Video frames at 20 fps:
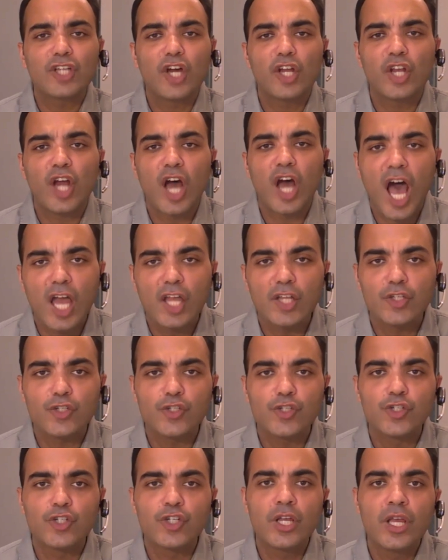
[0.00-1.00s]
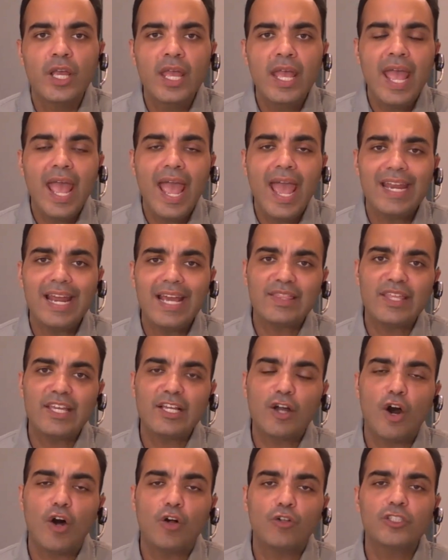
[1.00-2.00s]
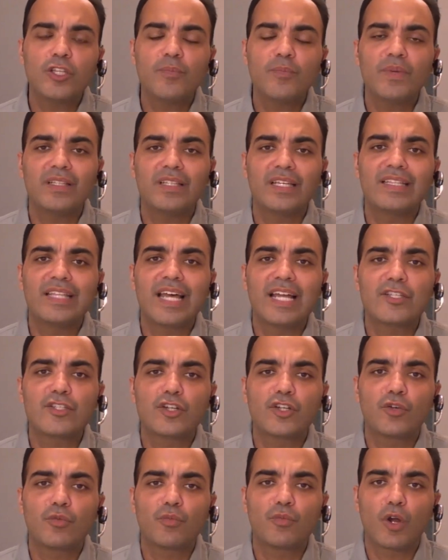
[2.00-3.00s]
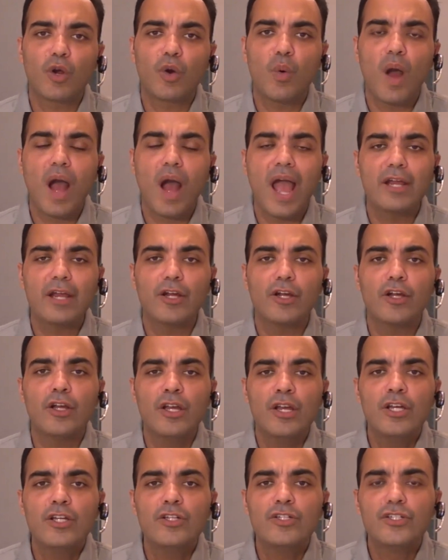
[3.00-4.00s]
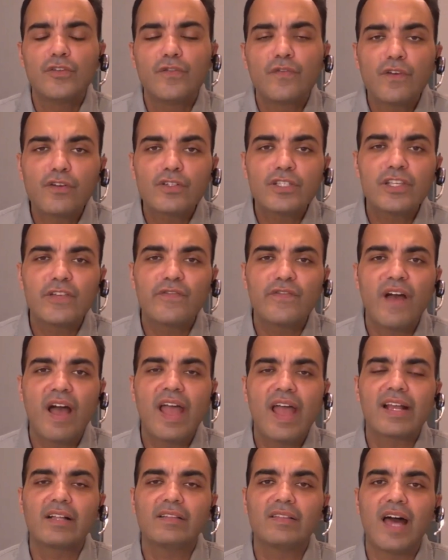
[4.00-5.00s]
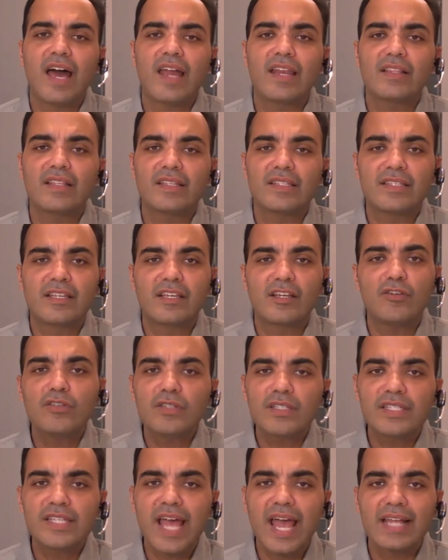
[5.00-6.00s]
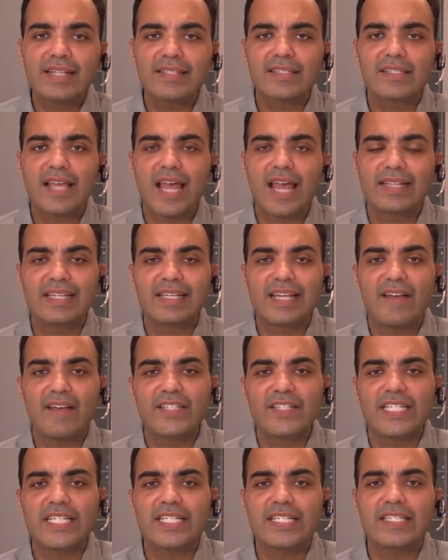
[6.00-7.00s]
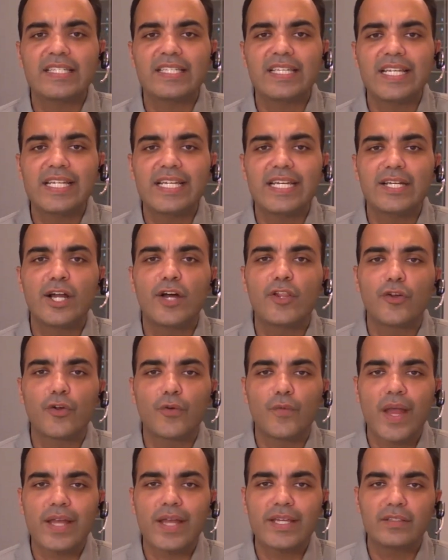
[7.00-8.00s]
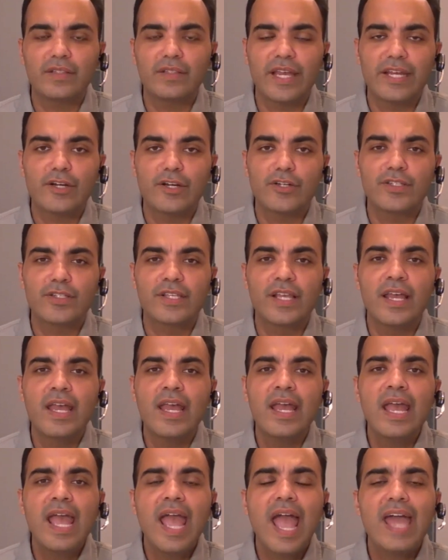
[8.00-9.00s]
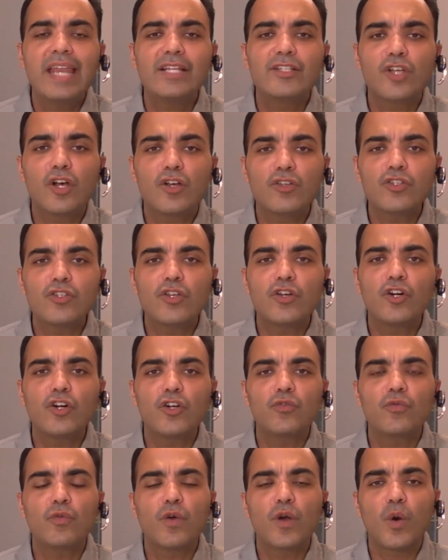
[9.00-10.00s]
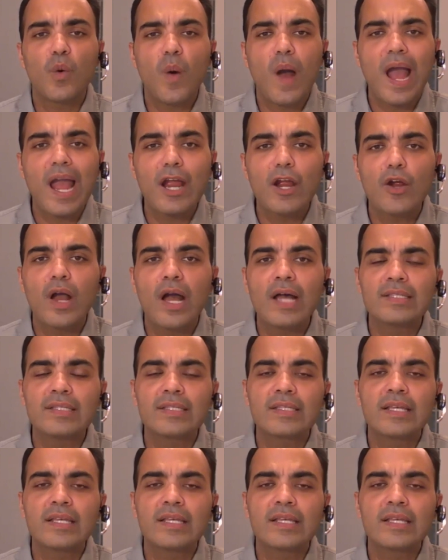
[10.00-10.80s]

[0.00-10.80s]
on hunch. And I think ultimately that's going to require diversifying a lot of the skill sets at the FTC and other regulators. And it's also going to require us